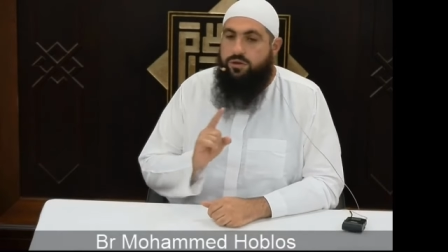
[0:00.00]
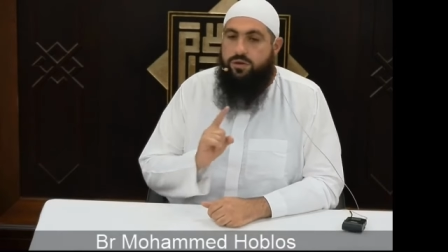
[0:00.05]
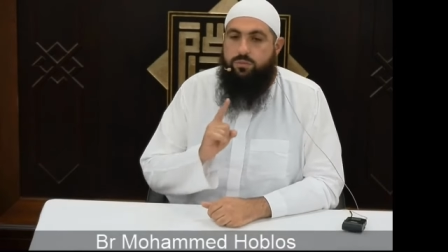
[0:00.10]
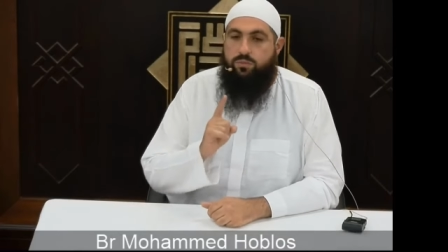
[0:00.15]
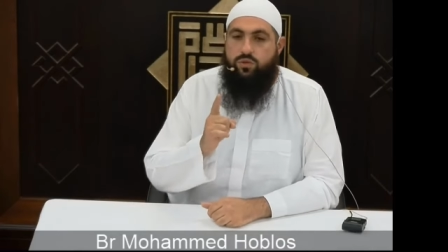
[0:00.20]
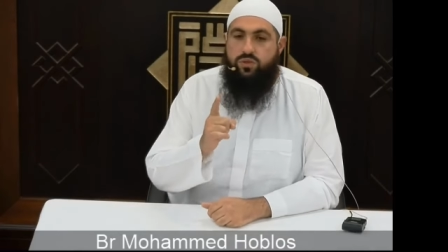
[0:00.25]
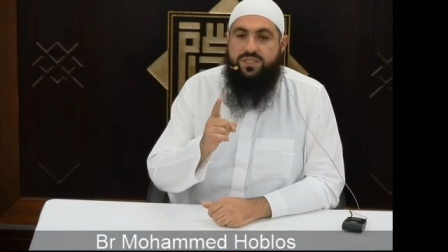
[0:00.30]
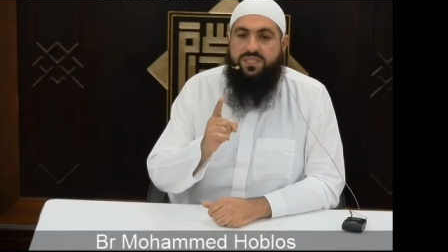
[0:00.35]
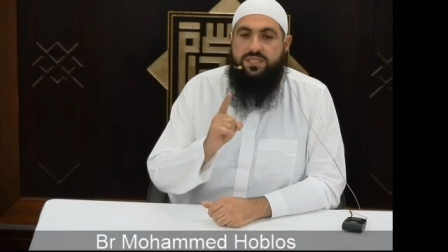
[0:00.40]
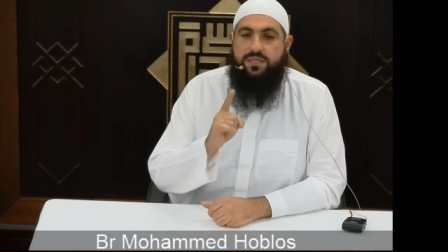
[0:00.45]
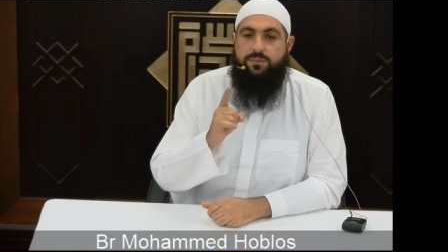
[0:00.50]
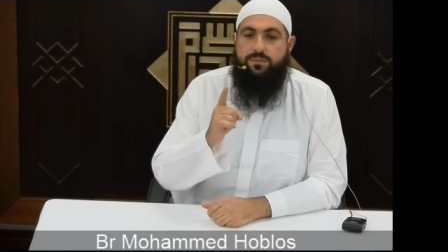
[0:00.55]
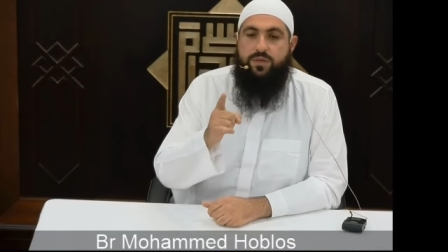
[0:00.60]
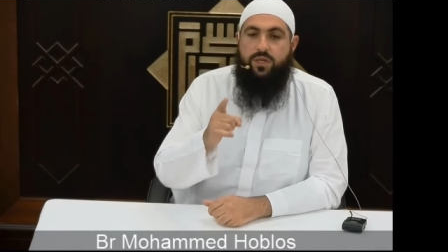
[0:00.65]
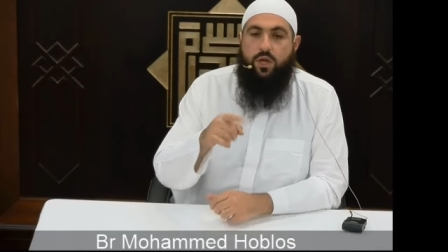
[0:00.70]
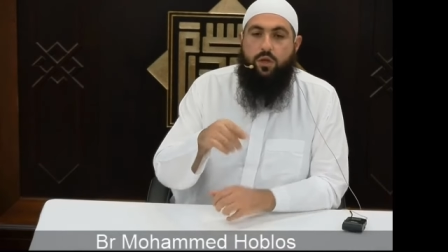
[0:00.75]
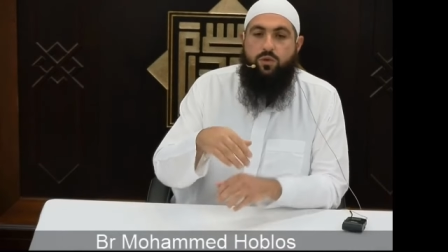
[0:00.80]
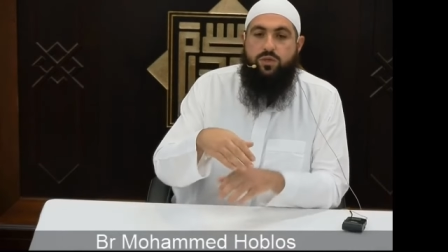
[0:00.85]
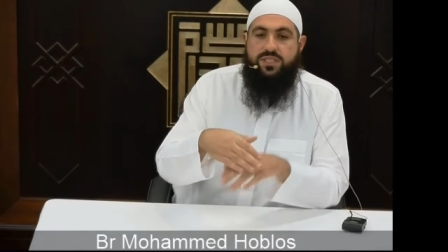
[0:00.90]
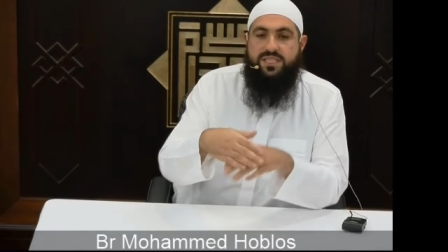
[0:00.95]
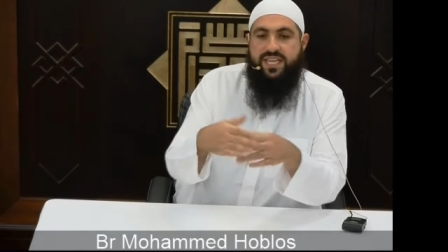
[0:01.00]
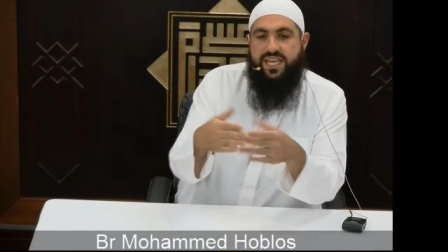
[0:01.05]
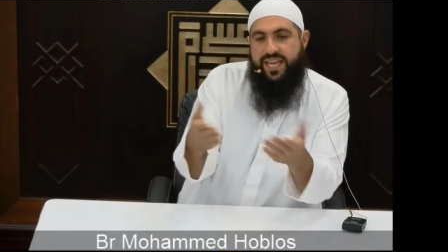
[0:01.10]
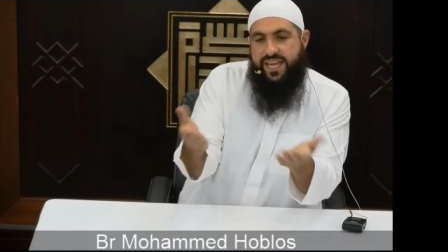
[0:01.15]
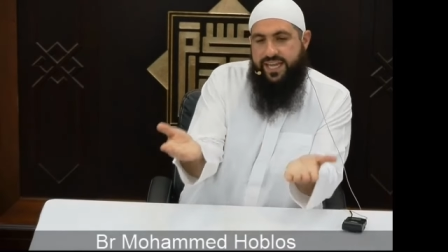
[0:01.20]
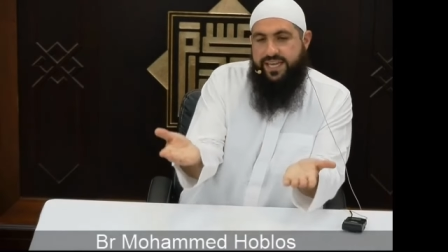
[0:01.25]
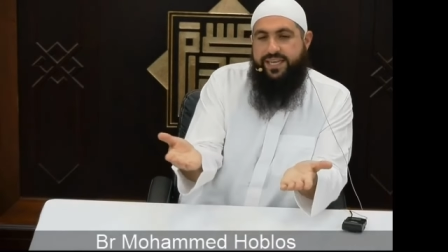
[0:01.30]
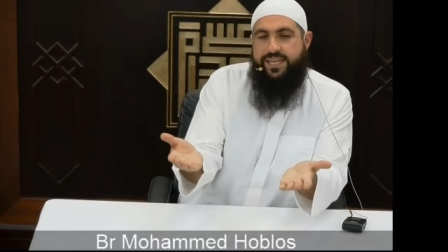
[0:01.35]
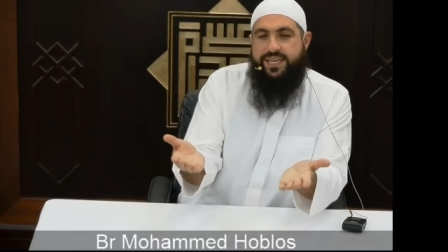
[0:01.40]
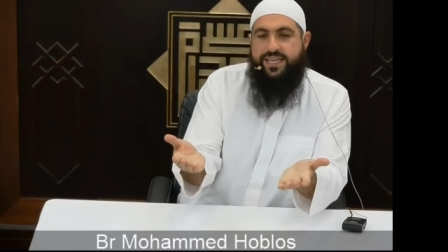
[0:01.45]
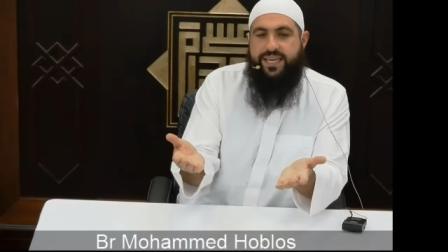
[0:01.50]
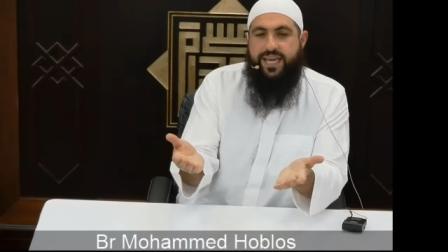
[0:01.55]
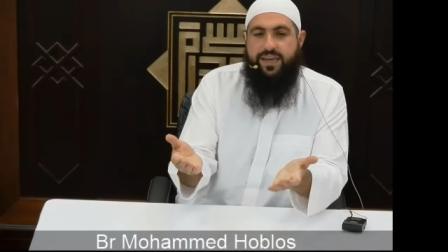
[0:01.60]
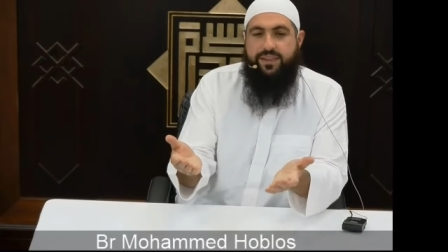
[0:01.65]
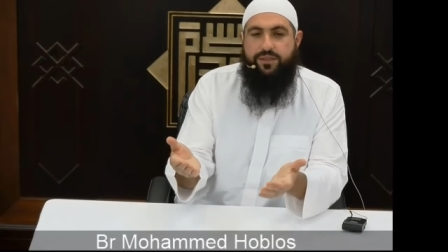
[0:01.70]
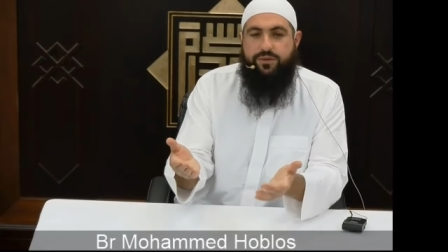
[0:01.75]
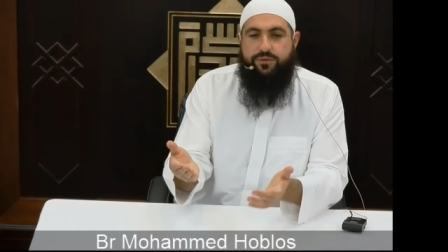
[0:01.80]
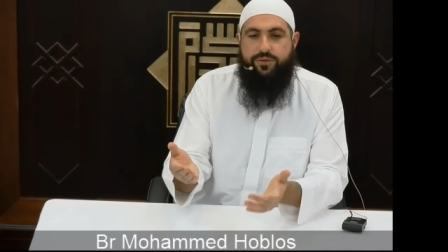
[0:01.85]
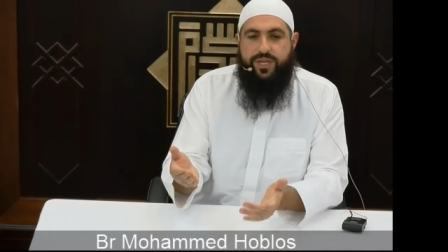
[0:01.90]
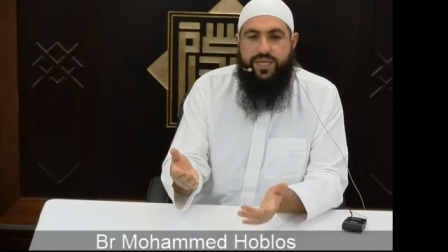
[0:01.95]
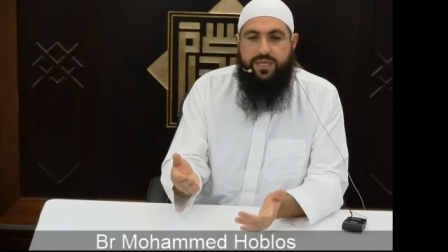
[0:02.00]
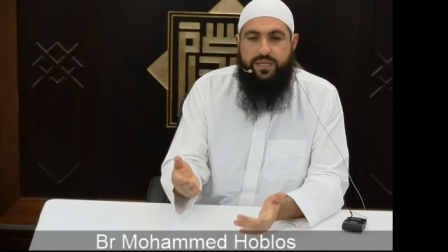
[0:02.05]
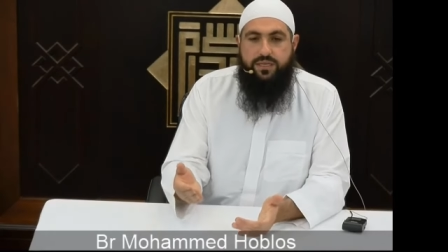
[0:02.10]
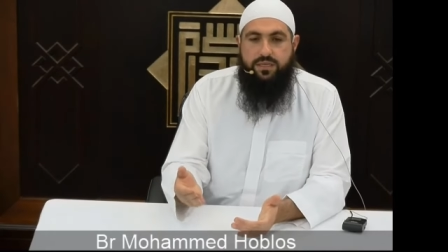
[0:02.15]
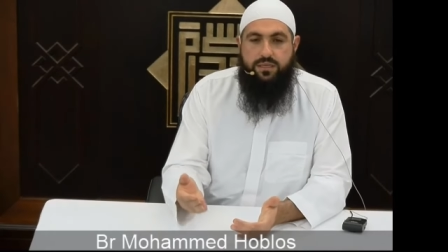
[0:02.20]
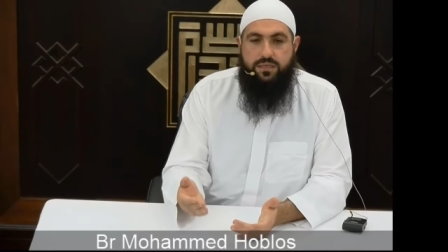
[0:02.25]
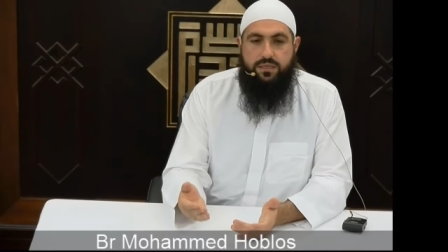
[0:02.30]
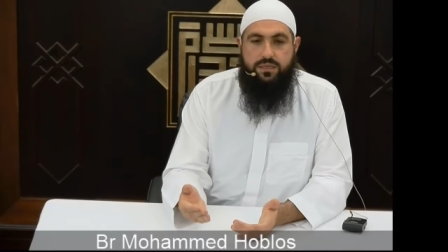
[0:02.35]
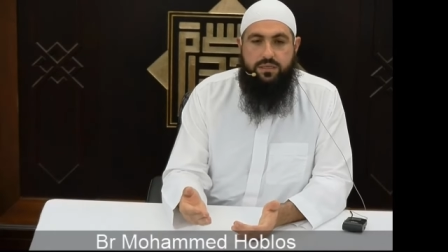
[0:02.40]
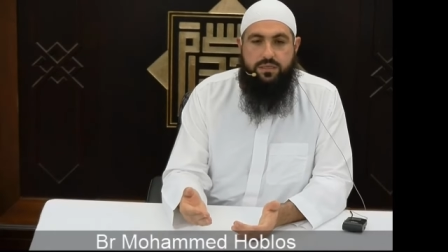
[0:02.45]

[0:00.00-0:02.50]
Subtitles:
a Muslim goes to any gathering,